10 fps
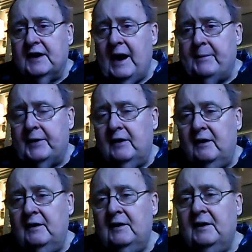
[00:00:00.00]
capital
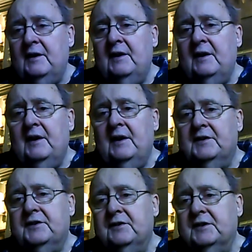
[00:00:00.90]

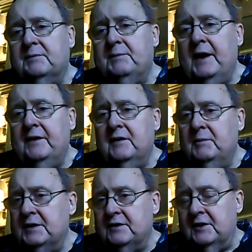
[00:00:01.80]
to expand the
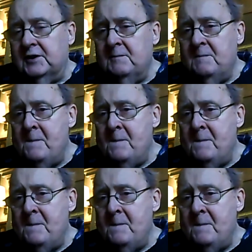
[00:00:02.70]
business.